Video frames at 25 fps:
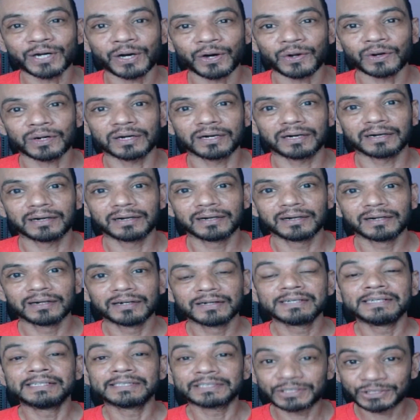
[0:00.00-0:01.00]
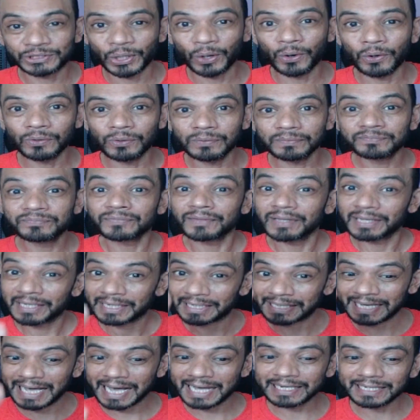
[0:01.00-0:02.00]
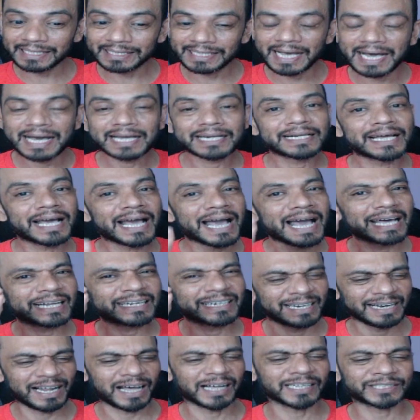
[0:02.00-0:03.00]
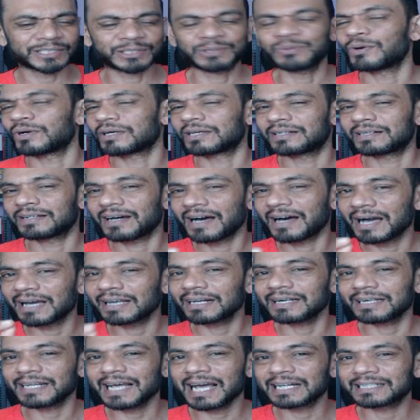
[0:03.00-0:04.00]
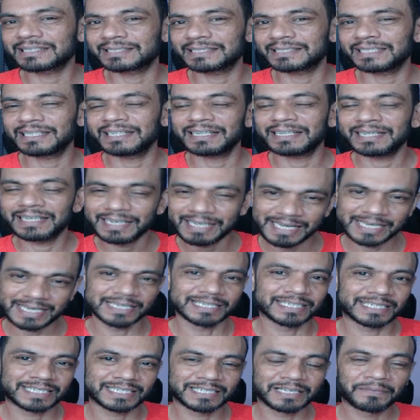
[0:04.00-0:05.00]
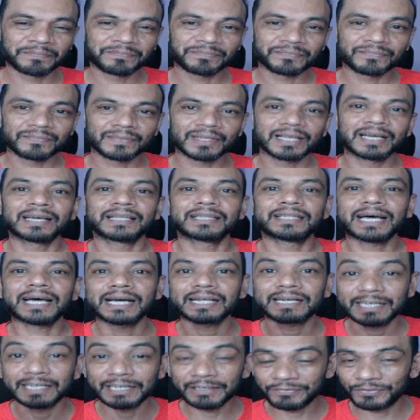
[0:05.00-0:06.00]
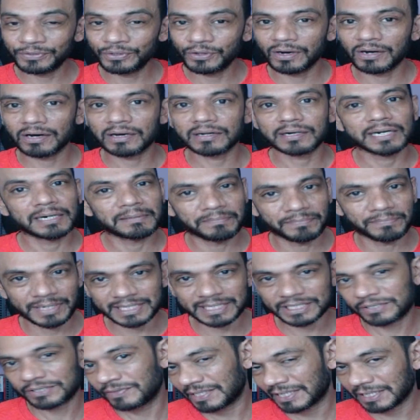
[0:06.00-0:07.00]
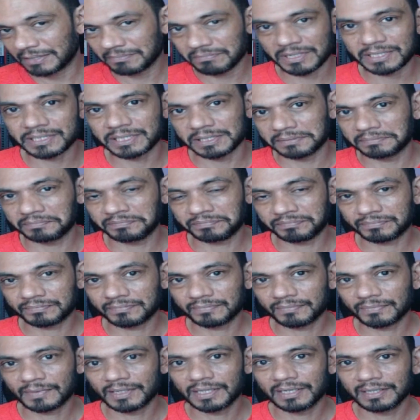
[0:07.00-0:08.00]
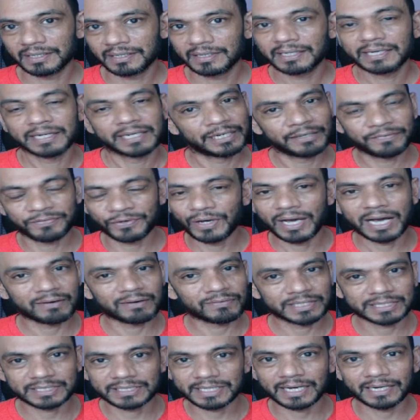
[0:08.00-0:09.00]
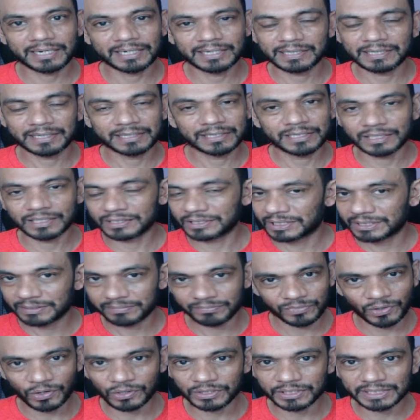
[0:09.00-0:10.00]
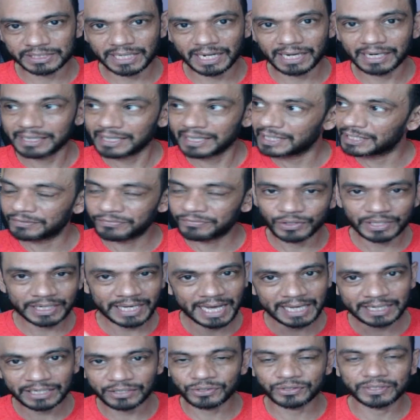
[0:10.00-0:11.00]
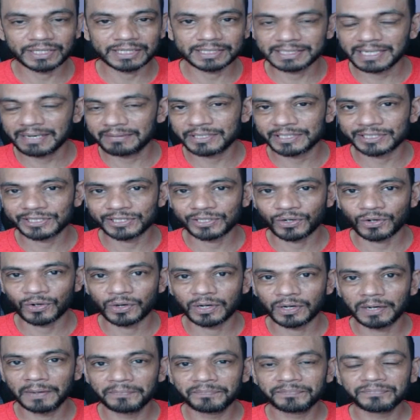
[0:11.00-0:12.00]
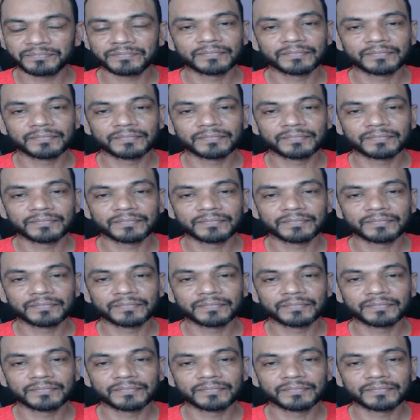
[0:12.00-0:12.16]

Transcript: hall. So carry that. And last one, hire a taxi, is that if you are a breastfeeding mother, if you have a child, a small child, and if you carry to the examination hall,